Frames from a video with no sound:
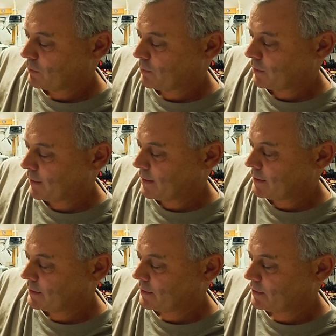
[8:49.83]

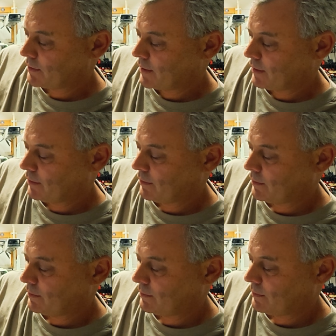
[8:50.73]
planes now
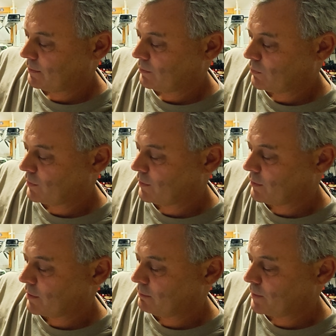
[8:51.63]
with their
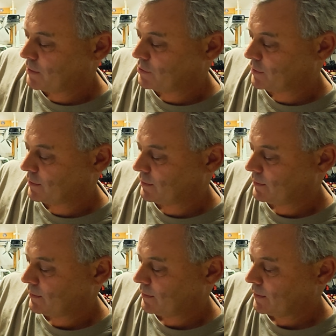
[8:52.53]
own picture
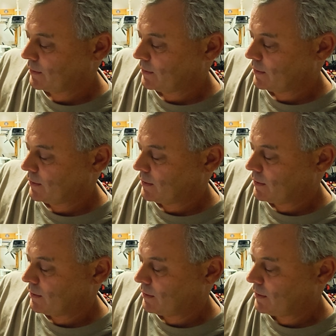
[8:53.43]

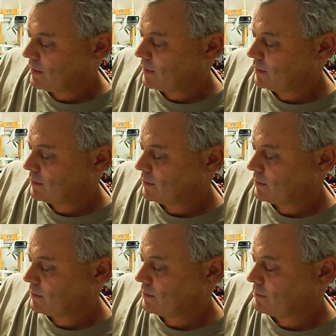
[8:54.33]
in
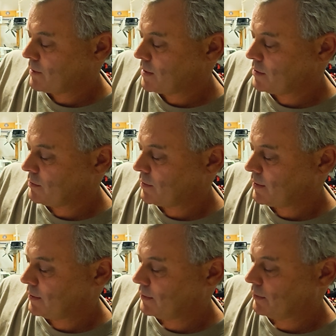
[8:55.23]
the menu
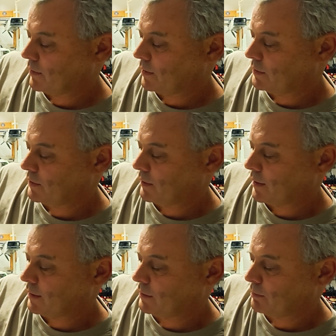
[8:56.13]
here, so I can
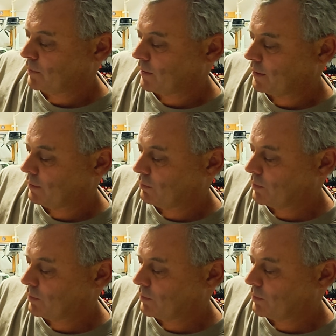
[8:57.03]
select the plane I want.